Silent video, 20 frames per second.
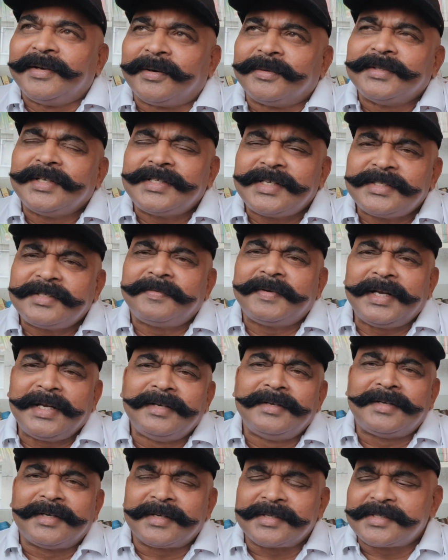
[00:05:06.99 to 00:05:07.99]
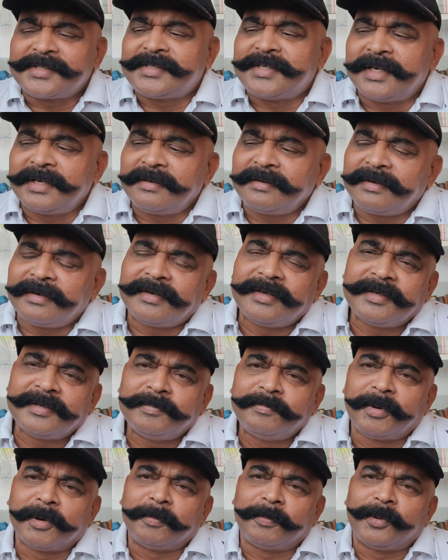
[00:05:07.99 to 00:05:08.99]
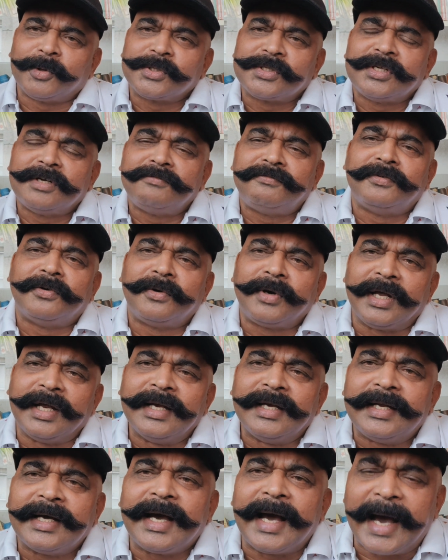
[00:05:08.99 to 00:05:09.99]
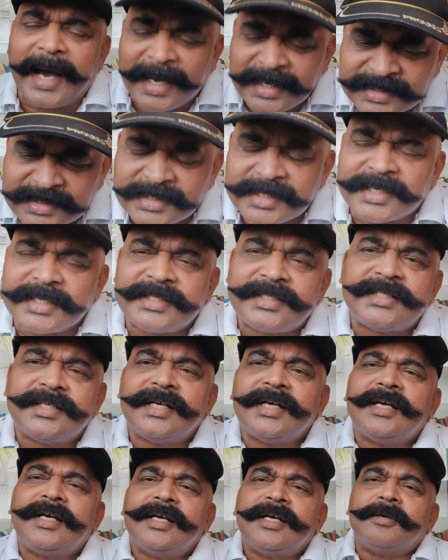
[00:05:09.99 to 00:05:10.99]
Now, this is a very interesting proposal for India as such